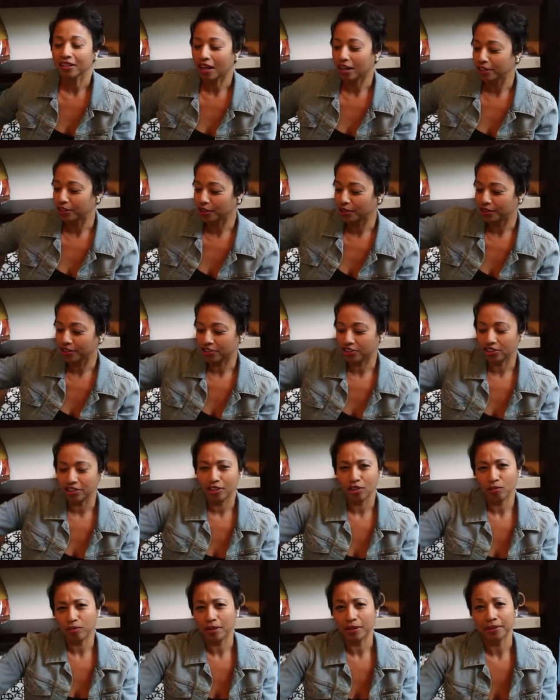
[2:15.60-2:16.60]
I know that
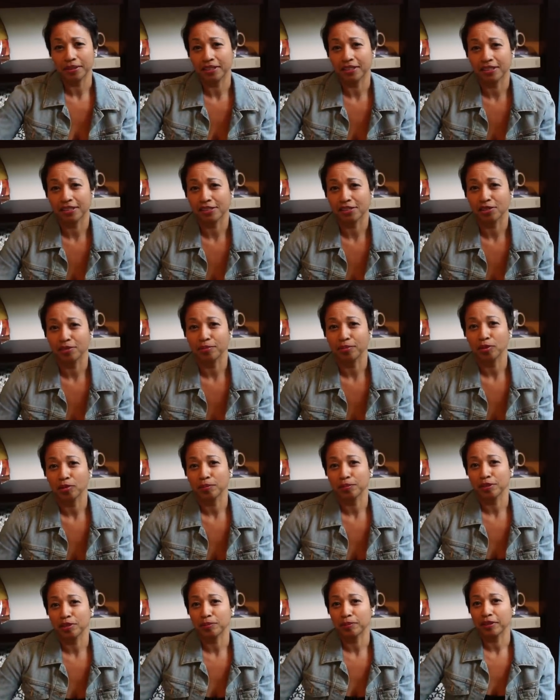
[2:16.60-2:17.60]
Chanel probably does this on
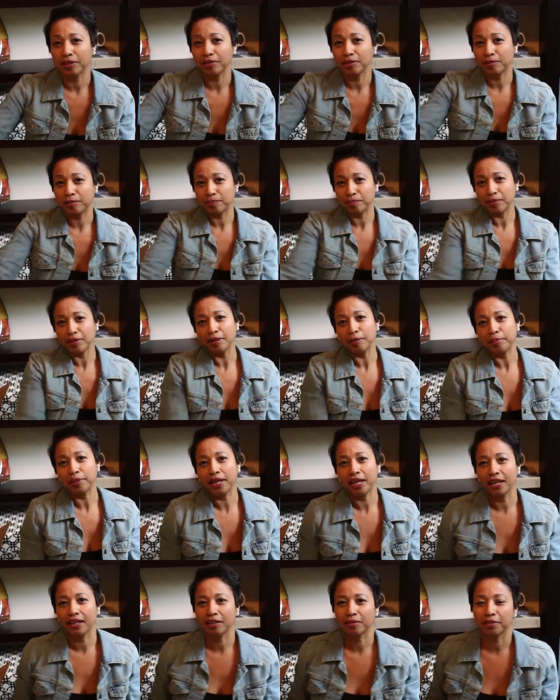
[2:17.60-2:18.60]
purpose, but I was in a
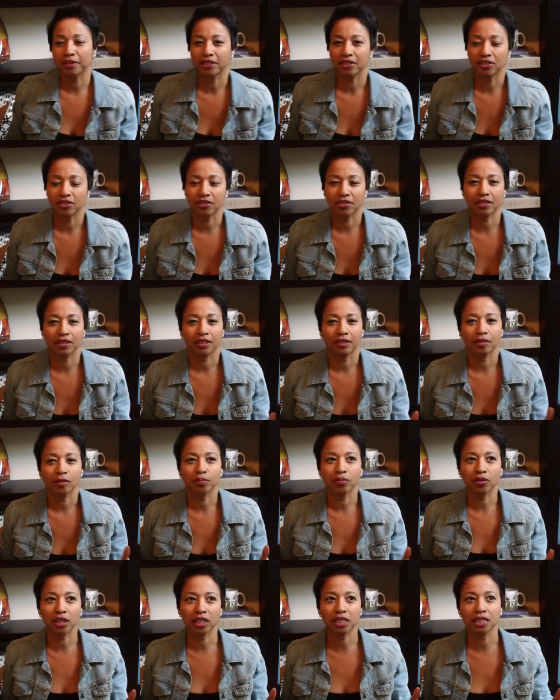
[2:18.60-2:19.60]
panic because I was like, the
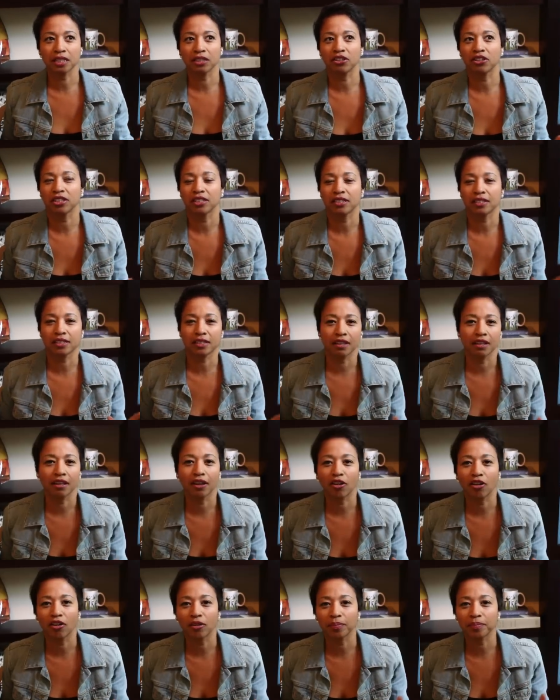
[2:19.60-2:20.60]
price increase is going
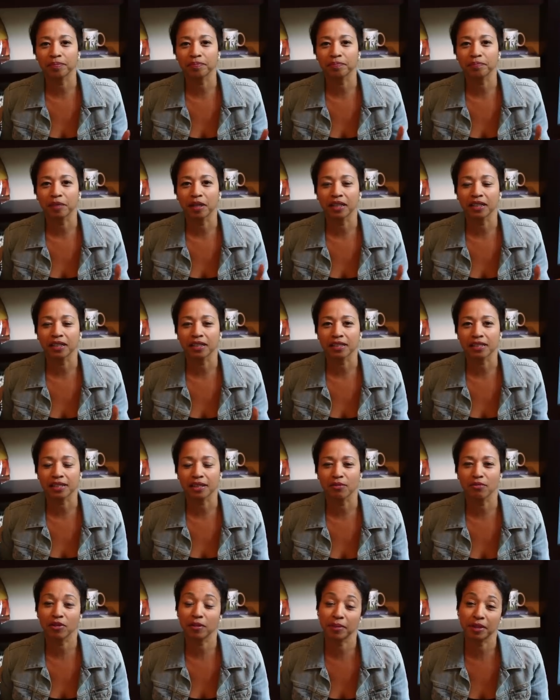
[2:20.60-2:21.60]
to go up. My
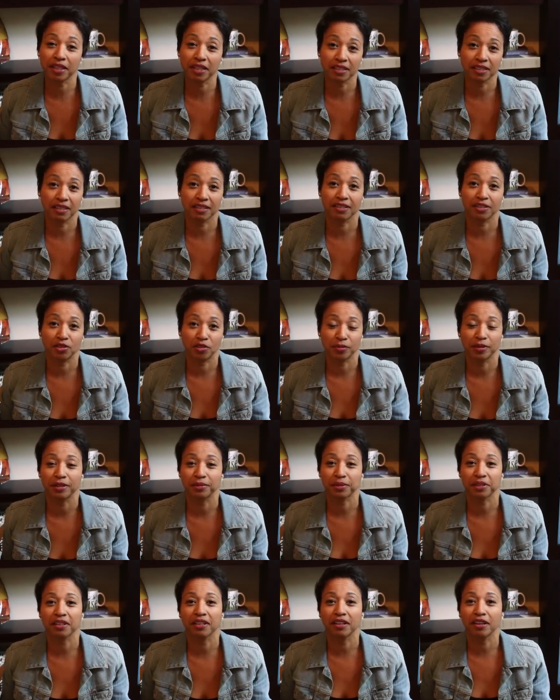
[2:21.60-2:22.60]
SA, one of my SAs told me
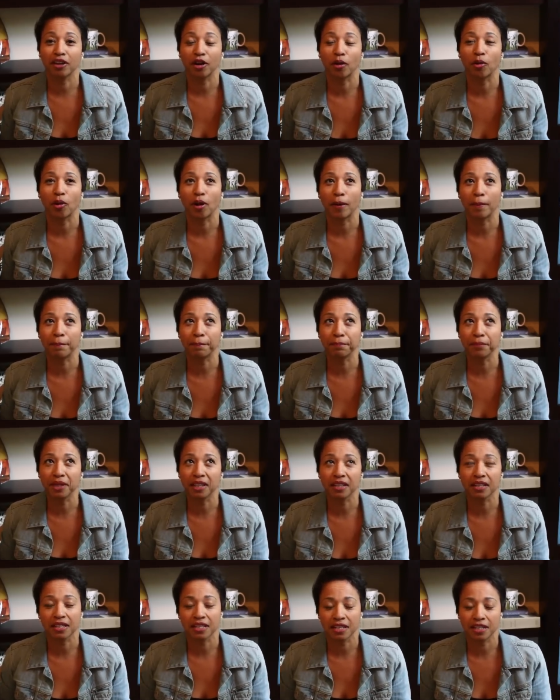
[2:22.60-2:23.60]
it was going to go up
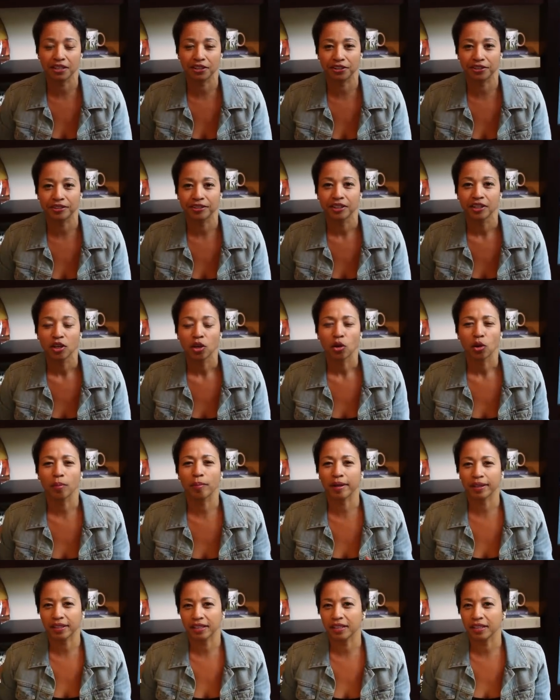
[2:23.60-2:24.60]
mid-year or
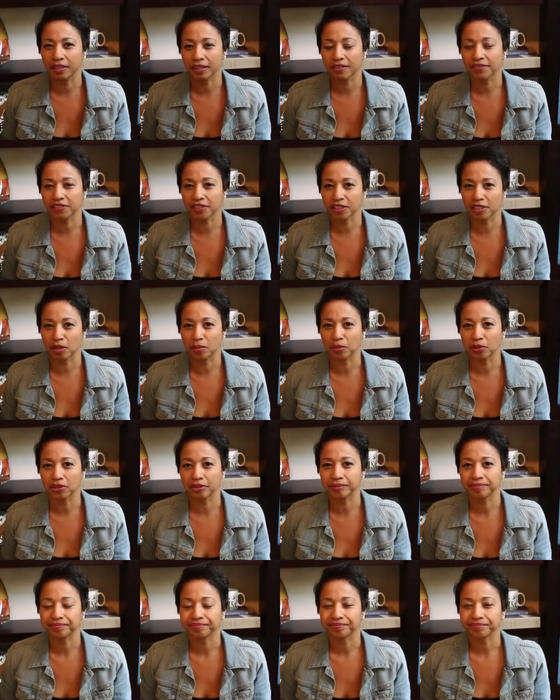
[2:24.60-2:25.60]
by the end of
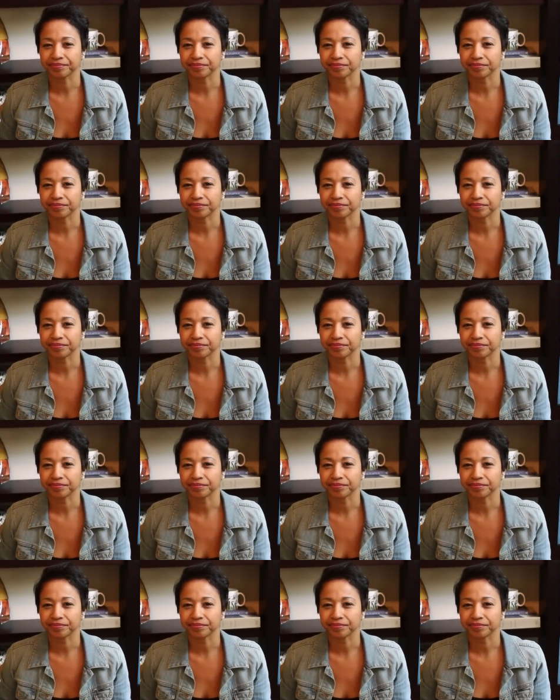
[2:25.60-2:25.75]
summer.